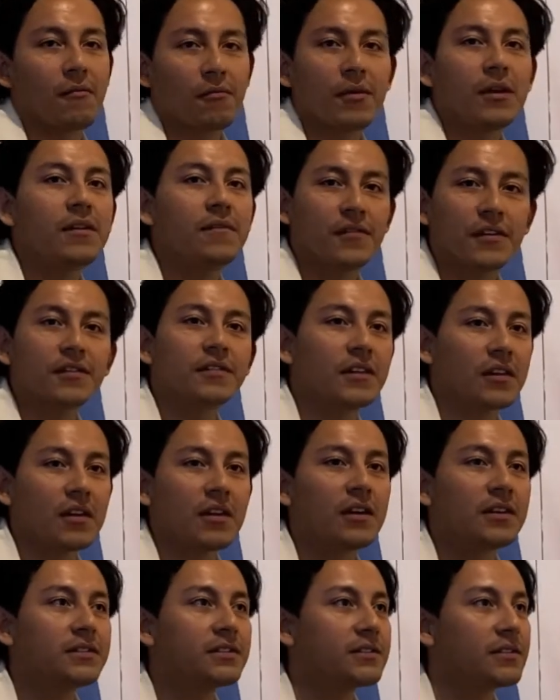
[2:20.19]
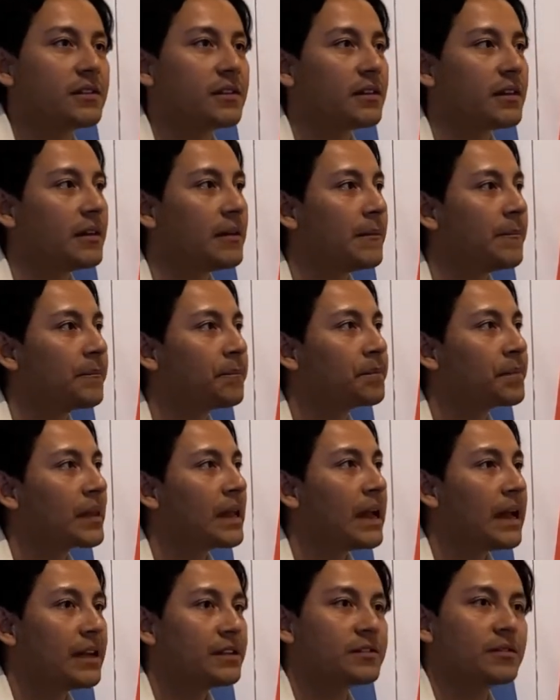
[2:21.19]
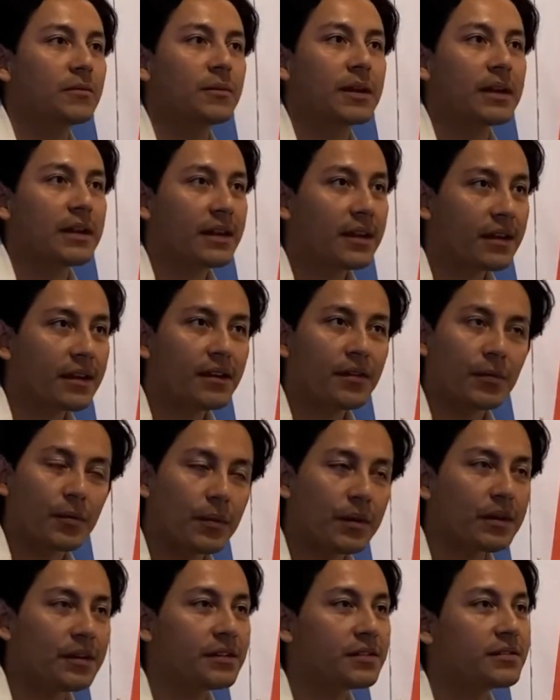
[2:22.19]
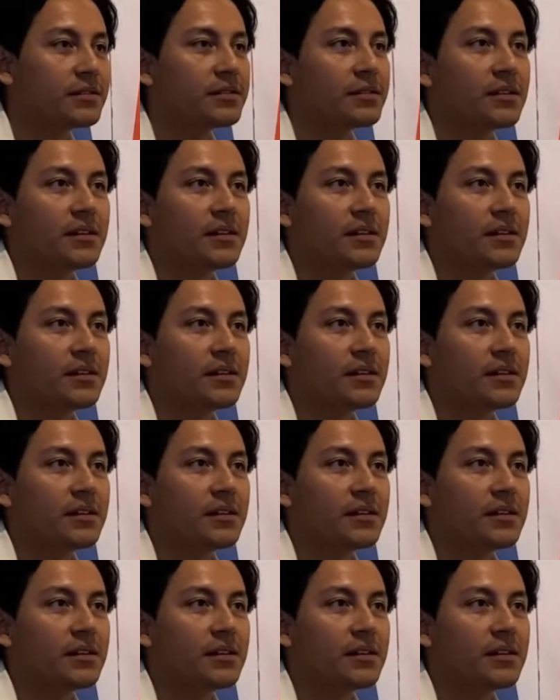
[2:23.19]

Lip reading: revisit constantly. So what I did was